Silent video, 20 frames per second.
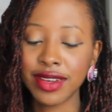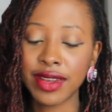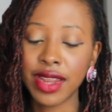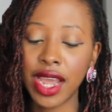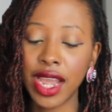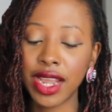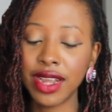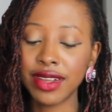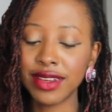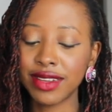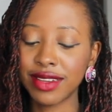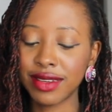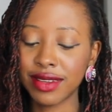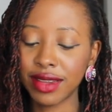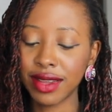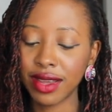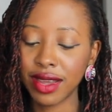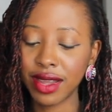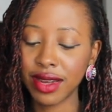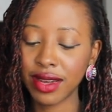
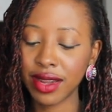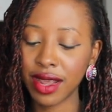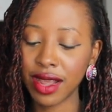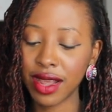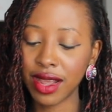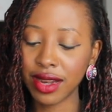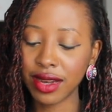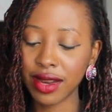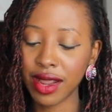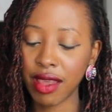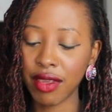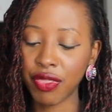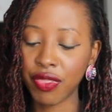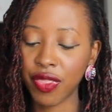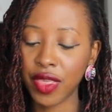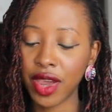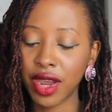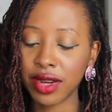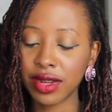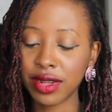tights that I
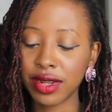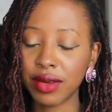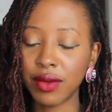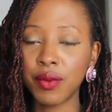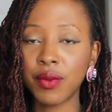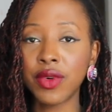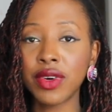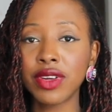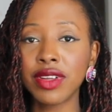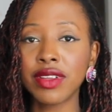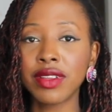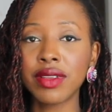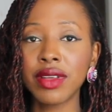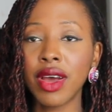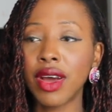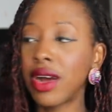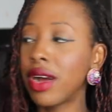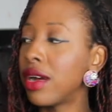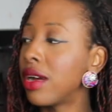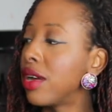thought was
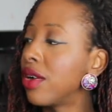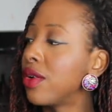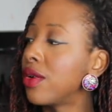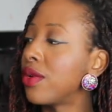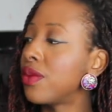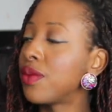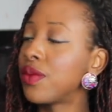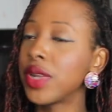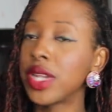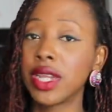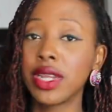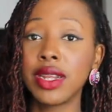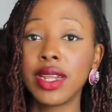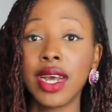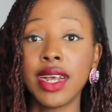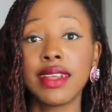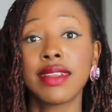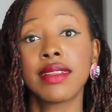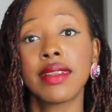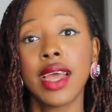a really
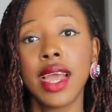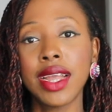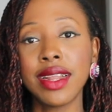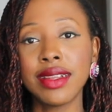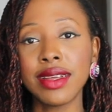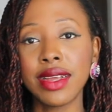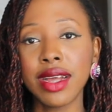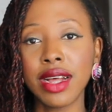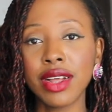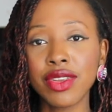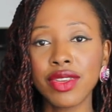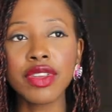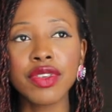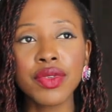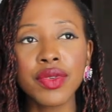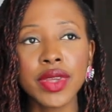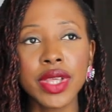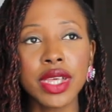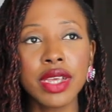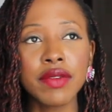nice idea.
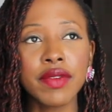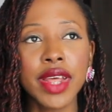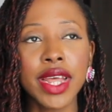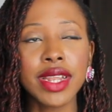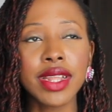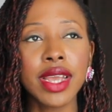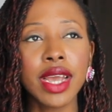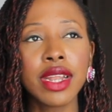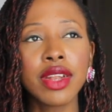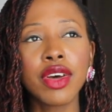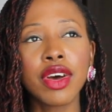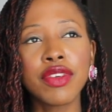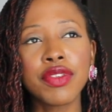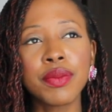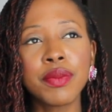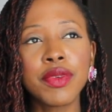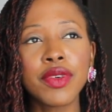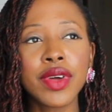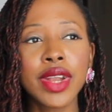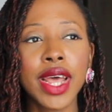Just to give that kind
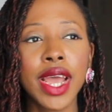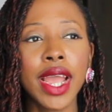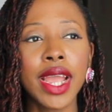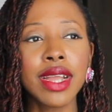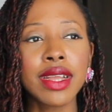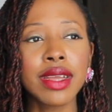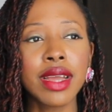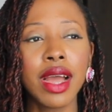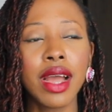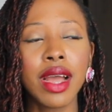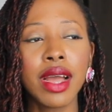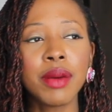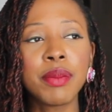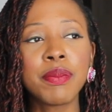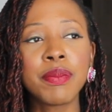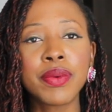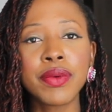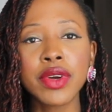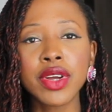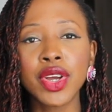of more like
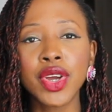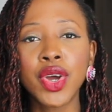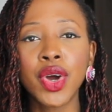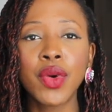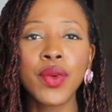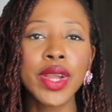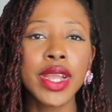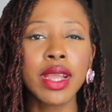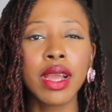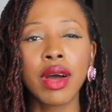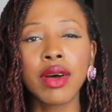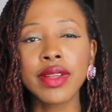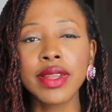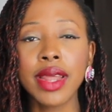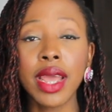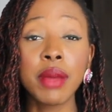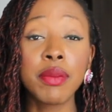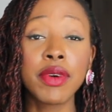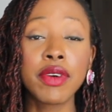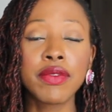a going out
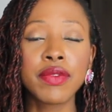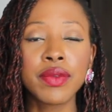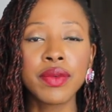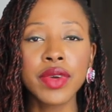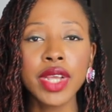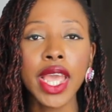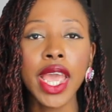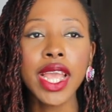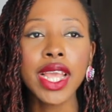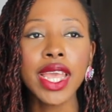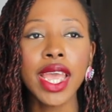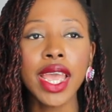type of look, I